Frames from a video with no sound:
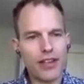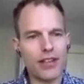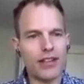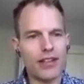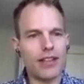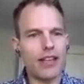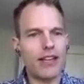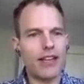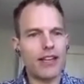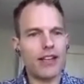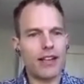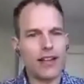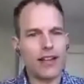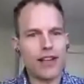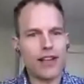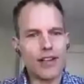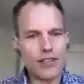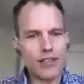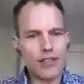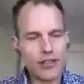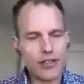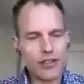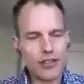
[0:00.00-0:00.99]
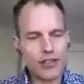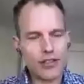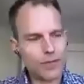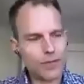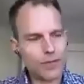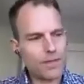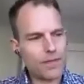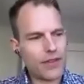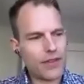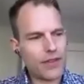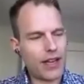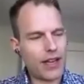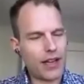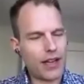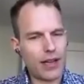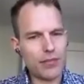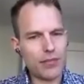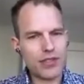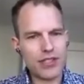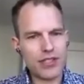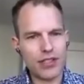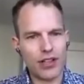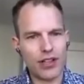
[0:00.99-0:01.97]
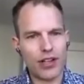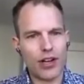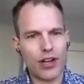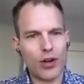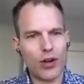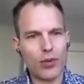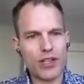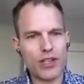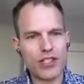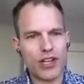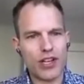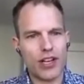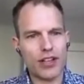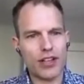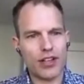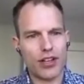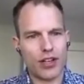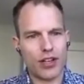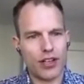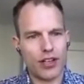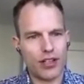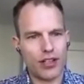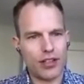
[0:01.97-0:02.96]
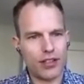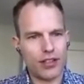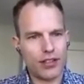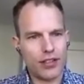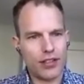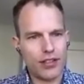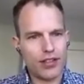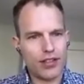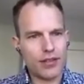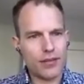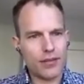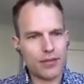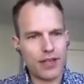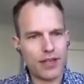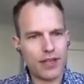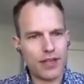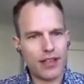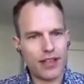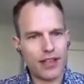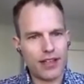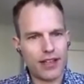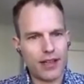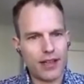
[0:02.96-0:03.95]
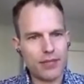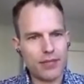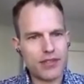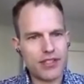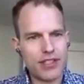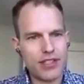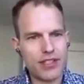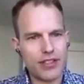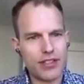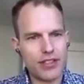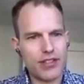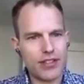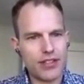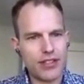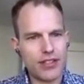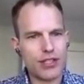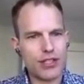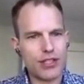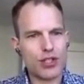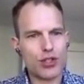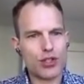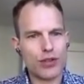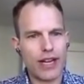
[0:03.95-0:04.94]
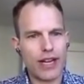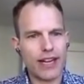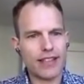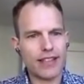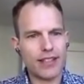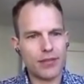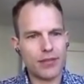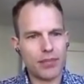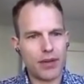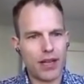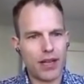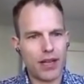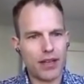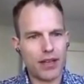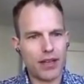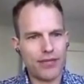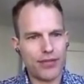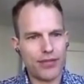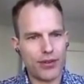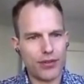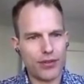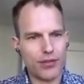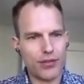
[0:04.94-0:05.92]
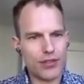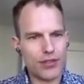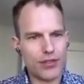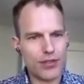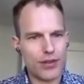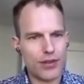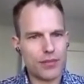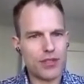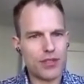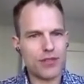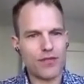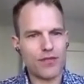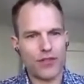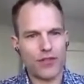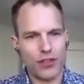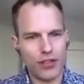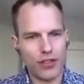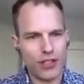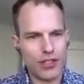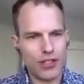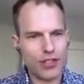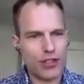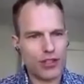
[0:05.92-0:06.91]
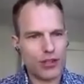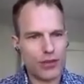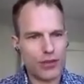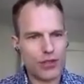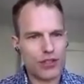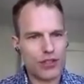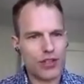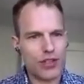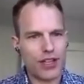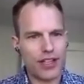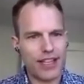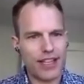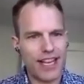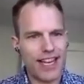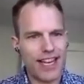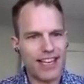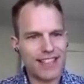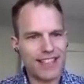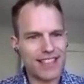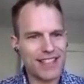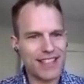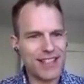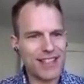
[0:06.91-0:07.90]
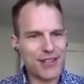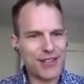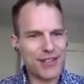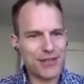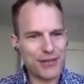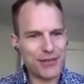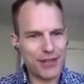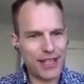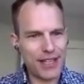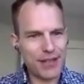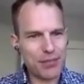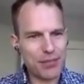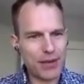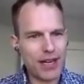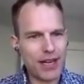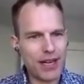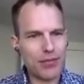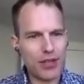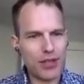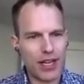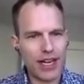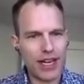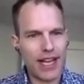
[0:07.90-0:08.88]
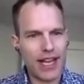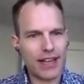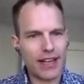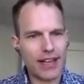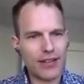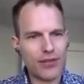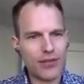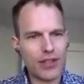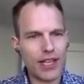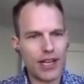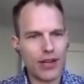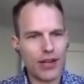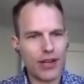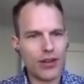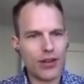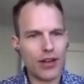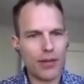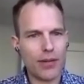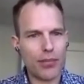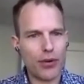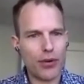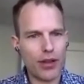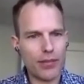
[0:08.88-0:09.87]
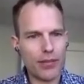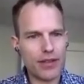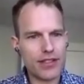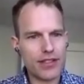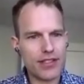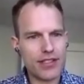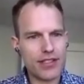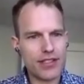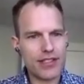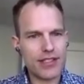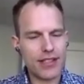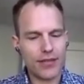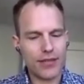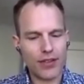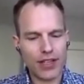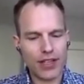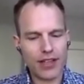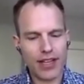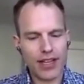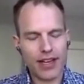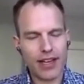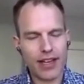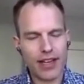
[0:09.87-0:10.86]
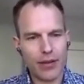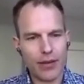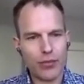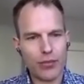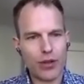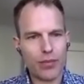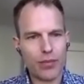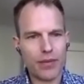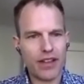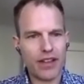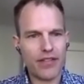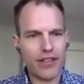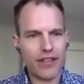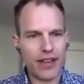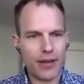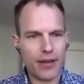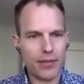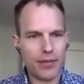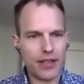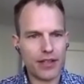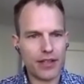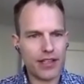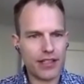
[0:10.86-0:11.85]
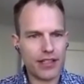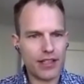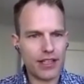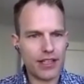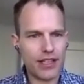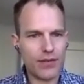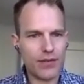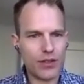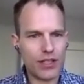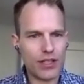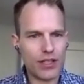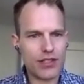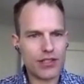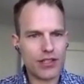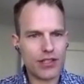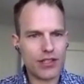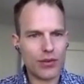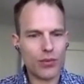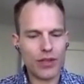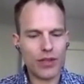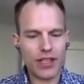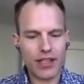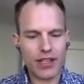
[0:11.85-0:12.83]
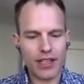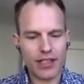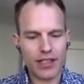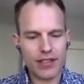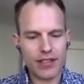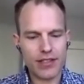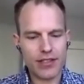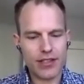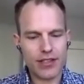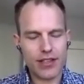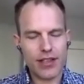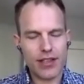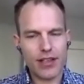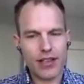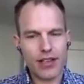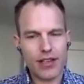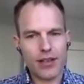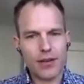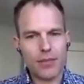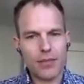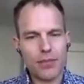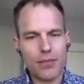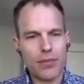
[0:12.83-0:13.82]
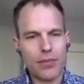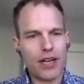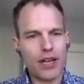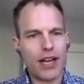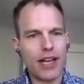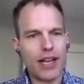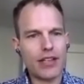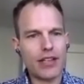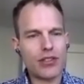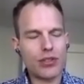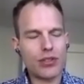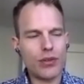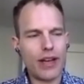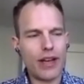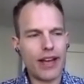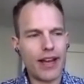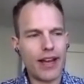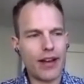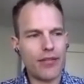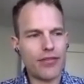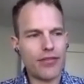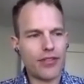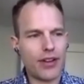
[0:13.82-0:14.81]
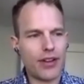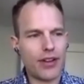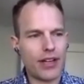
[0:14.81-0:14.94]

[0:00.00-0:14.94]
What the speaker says: Yeah. So I'm still always on call, right? I'm still distracted by my phone. So I'm just full disclosure on that, right? But I'm not actively out on appointments and stuff like that. I am with my family in the evenings and on weekends. But I do have